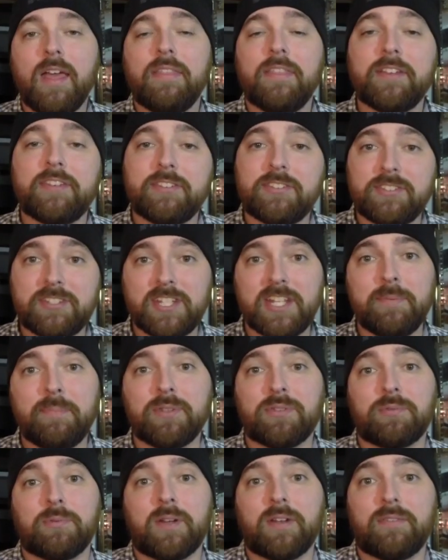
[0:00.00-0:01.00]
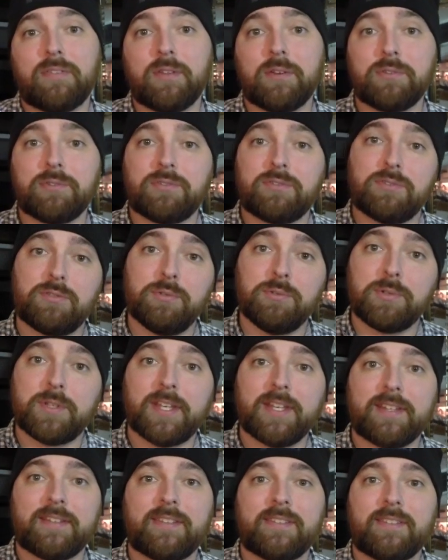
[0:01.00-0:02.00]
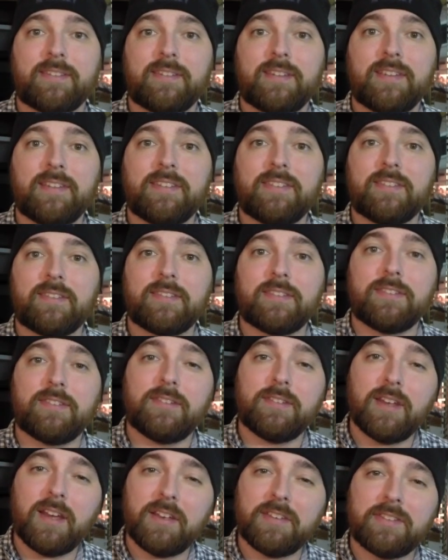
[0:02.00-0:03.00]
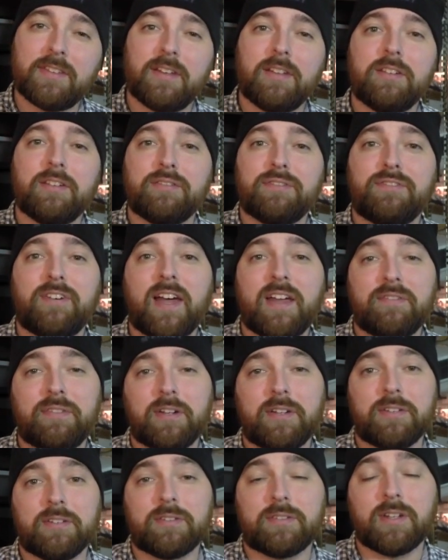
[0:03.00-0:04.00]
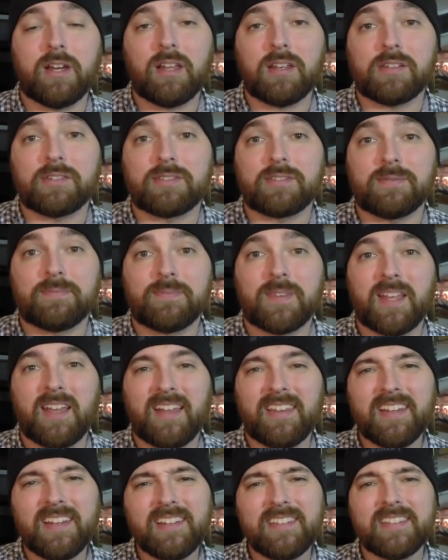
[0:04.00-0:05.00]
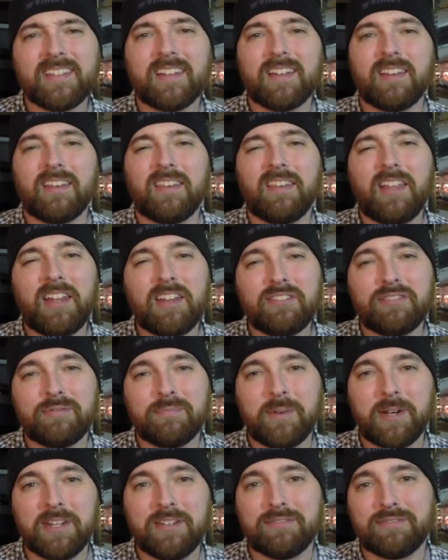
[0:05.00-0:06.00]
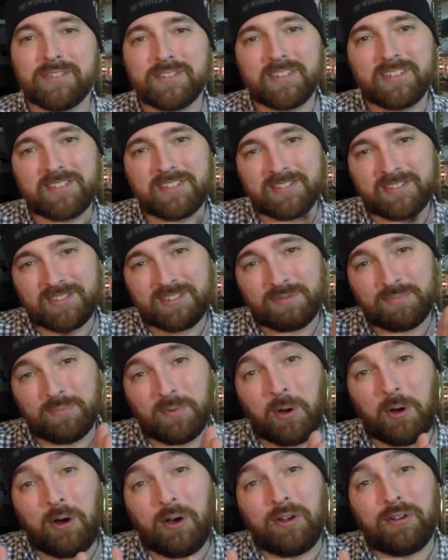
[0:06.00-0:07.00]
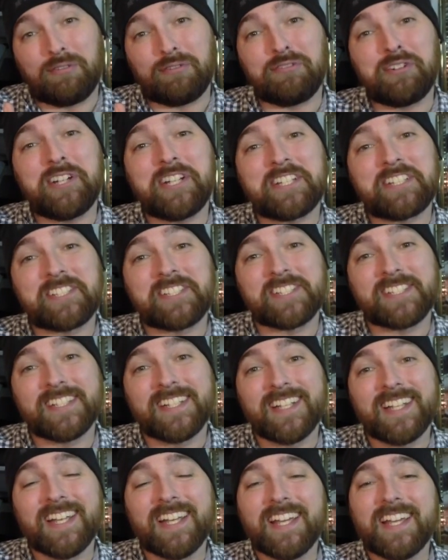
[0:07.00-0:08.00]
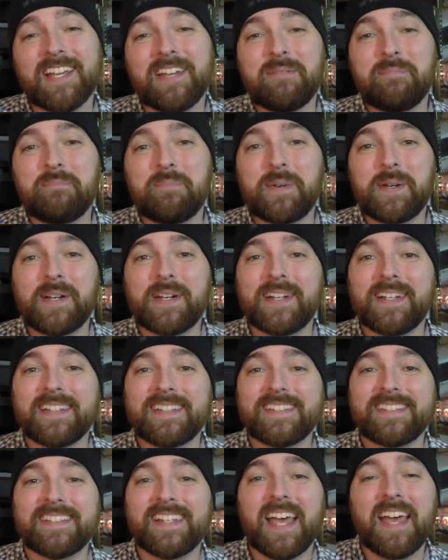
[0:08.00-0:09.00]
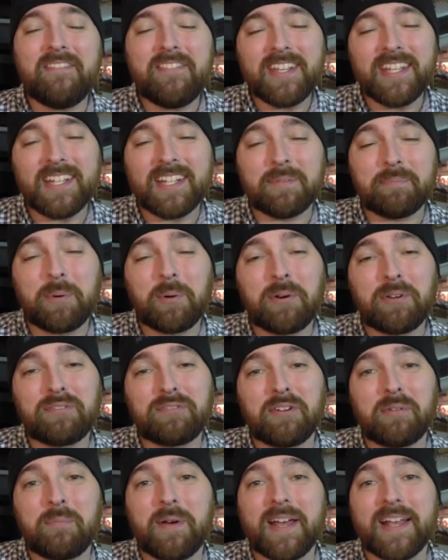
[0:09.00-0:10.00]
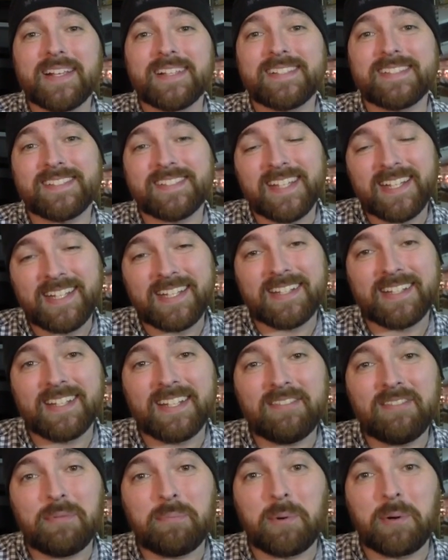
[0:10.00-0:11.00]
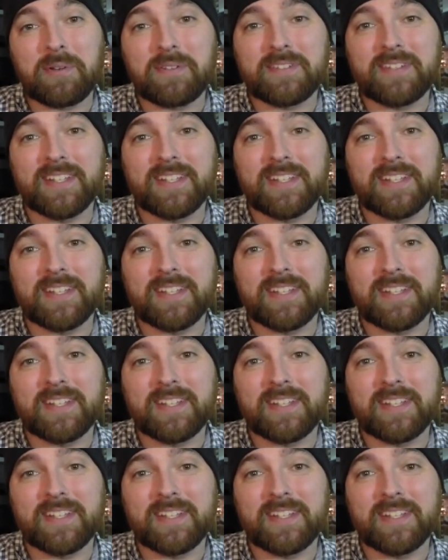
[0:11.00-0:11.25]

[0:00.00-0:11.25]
The cheapest one of those two kits is just under $500, and that is a lot of money for such a small fridge. but having it aboard for my second liverboard